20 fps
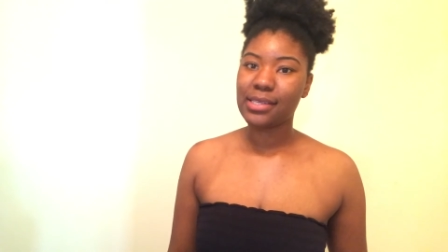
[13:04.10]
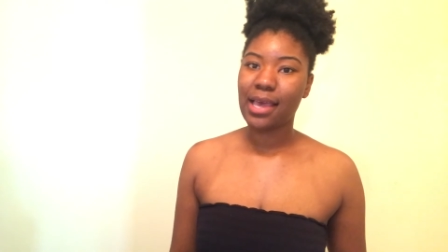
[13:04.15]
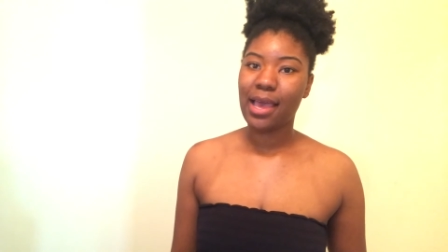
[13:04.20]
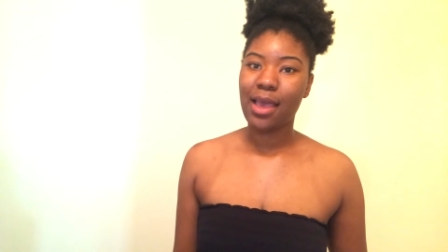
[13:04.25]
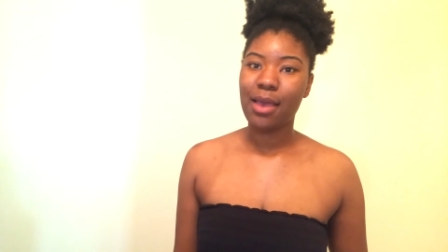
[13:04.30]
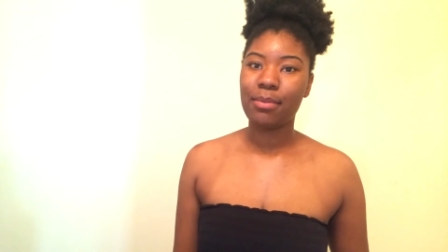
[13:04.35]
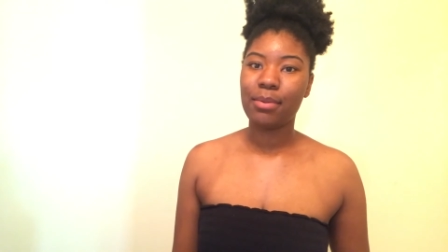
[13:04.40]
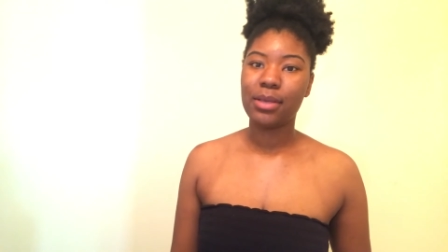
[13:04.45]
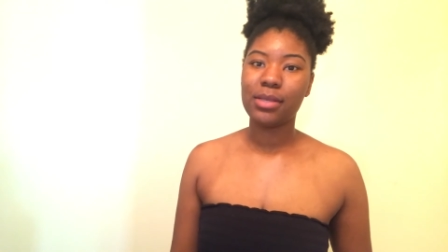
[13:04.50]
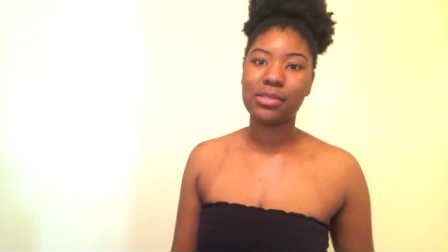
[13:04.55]

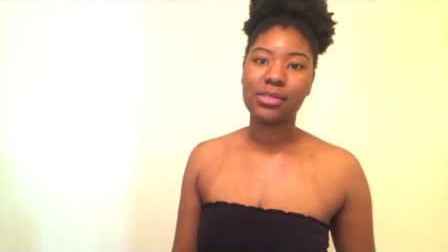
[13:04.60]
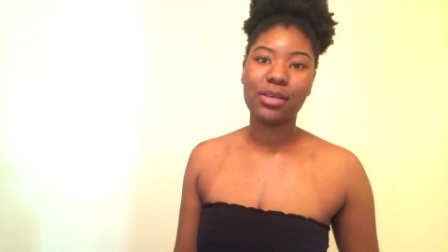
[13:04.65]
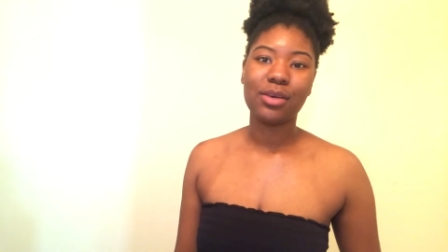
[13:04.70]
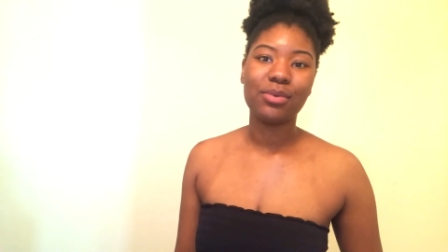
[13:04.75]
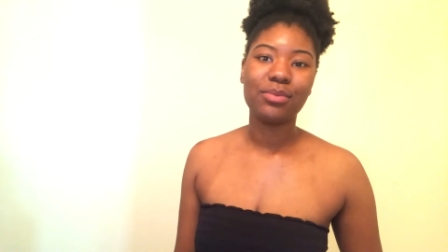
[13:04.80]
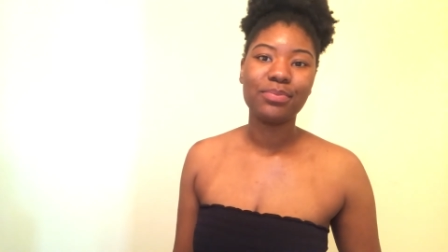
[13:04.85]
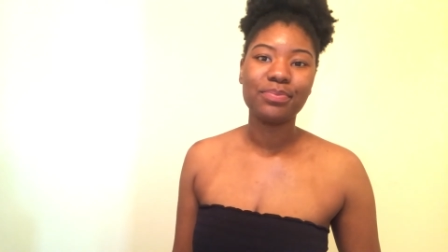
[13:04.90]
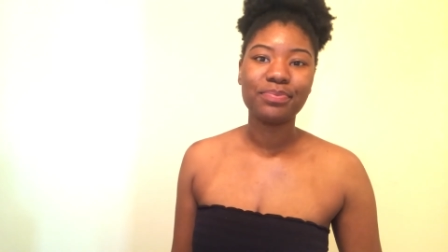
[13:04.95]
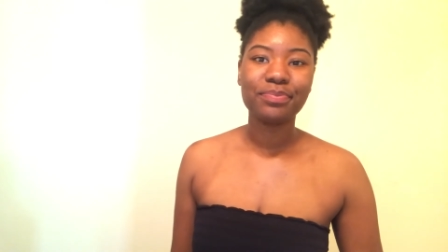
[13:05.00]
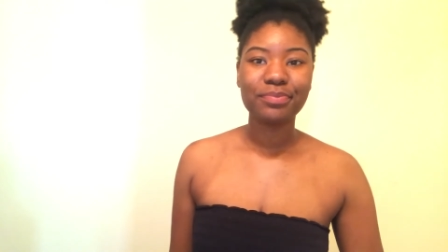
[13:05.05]
it's a habit.
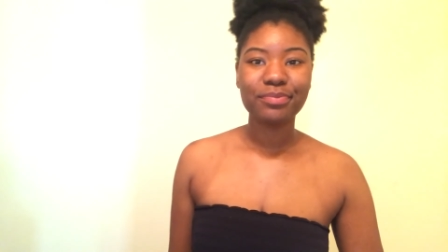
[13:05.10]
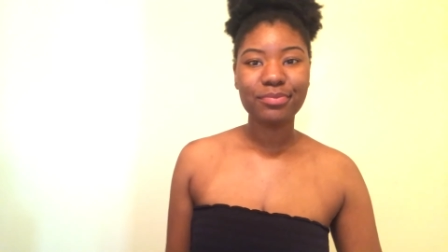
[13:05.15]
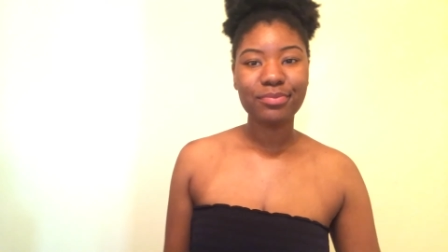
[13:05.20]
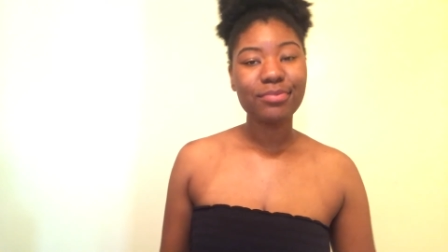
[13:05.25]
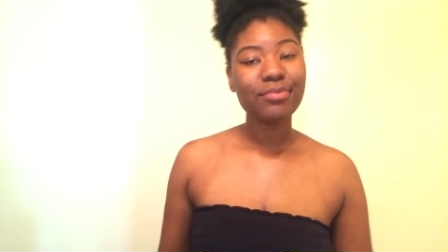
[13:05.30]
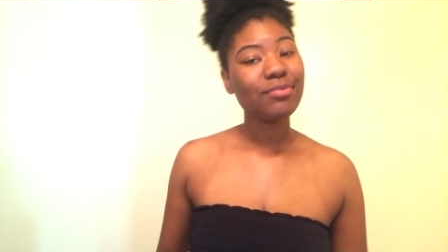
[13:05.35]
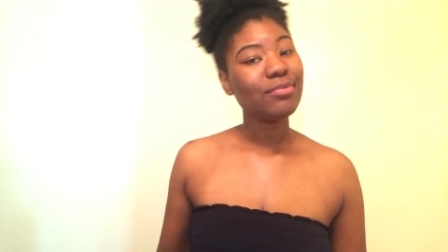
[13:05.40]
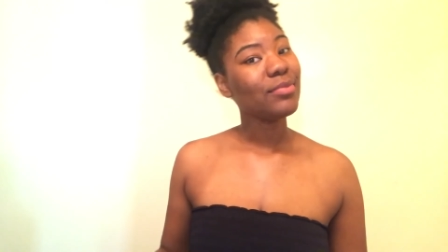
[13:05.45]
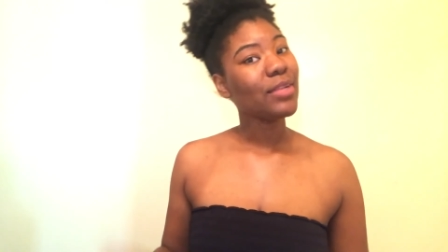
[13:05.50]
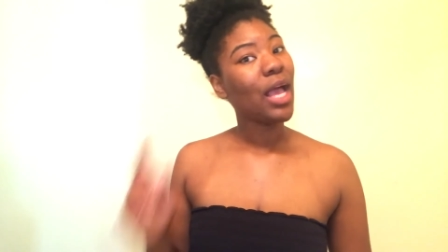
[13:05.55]
So
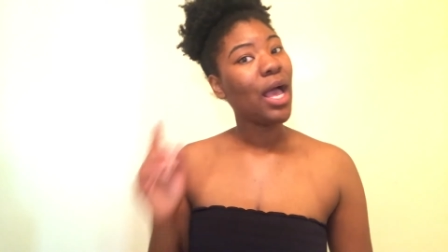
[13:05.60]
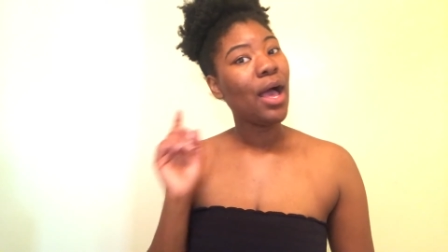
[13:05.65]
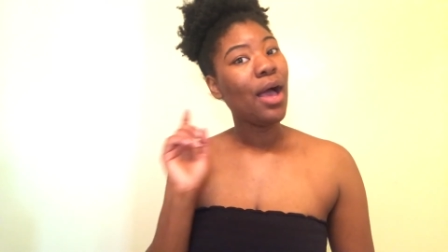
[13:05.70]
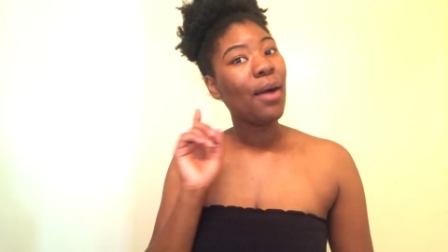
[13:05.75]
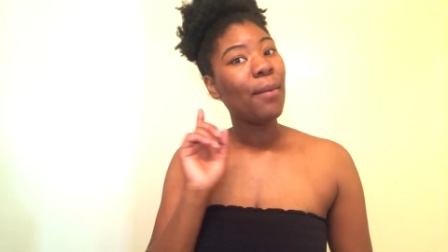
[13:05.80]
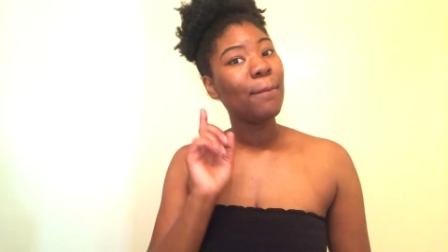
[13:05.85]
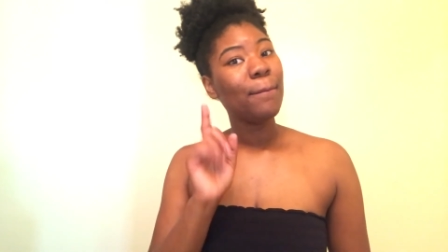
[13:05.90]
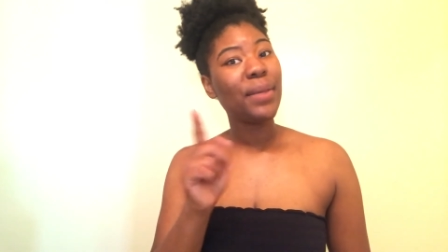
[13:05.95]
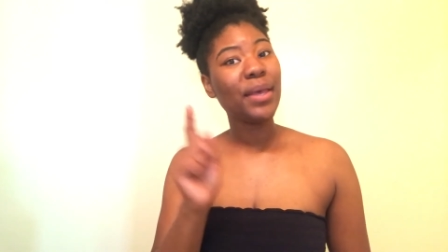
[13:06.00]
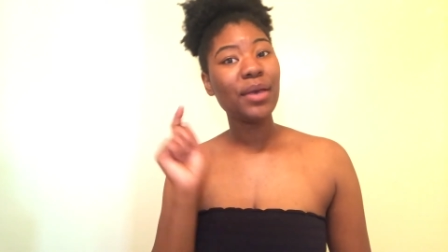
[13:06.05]

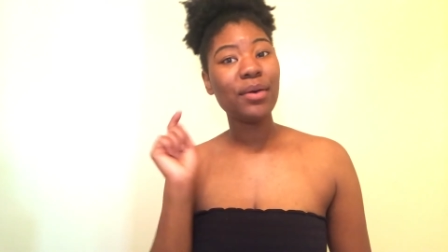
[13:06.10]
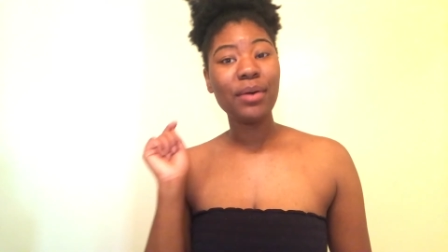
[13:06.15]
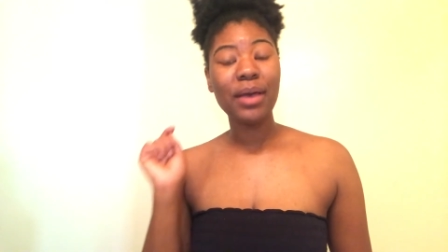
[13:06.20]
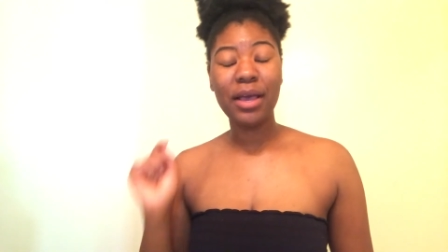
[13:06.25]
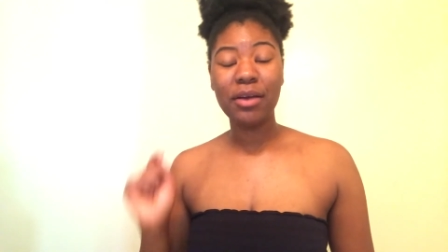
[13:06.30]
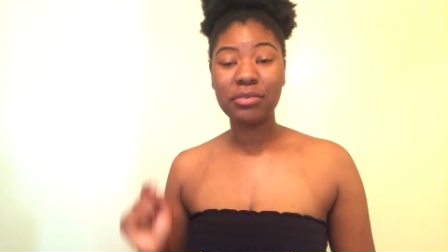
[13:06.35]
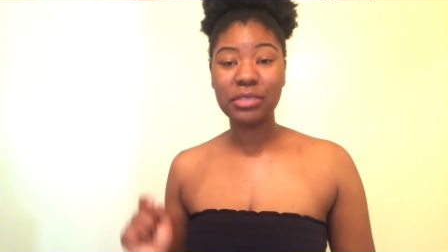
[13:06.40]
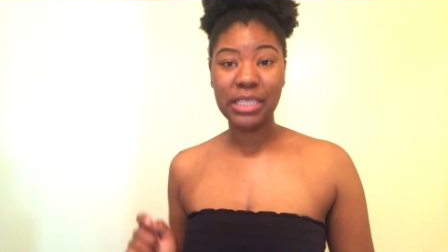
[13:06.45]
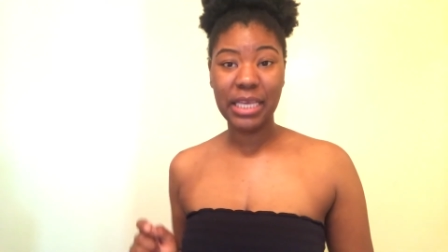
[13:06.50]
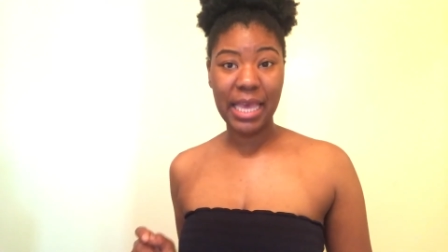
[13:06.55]

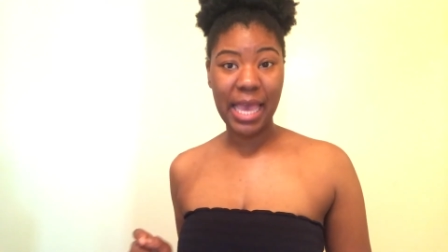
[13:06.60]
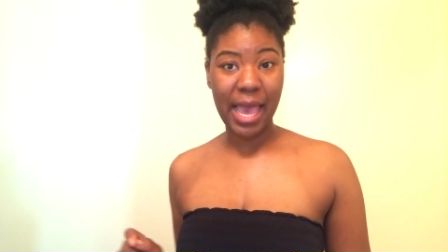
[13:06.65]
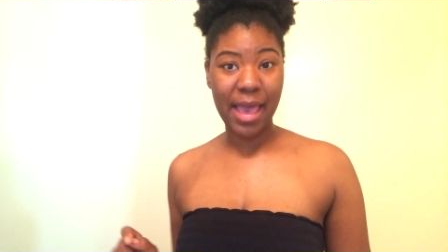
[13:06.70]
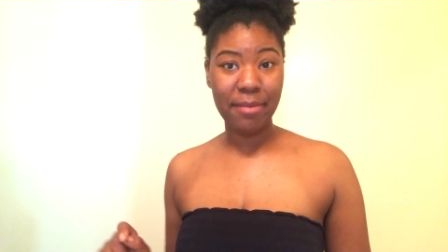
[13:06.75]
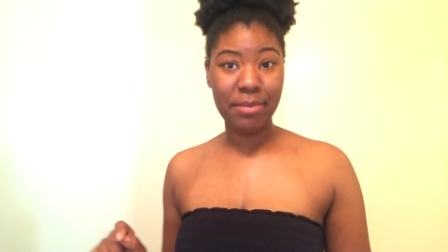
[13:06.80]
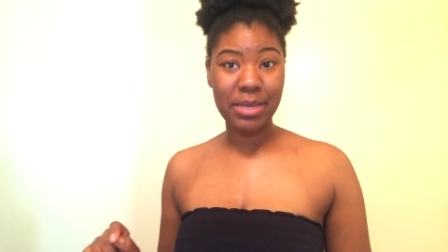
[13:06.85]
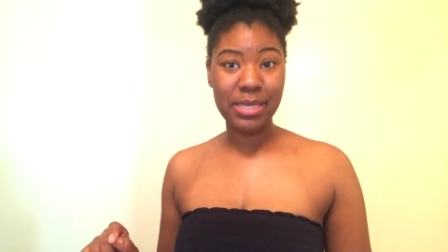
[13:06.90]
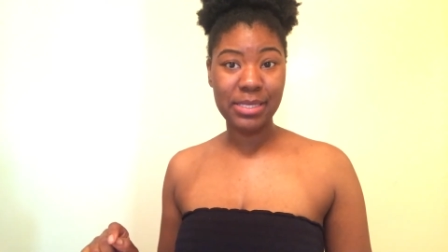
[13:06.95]
build healthy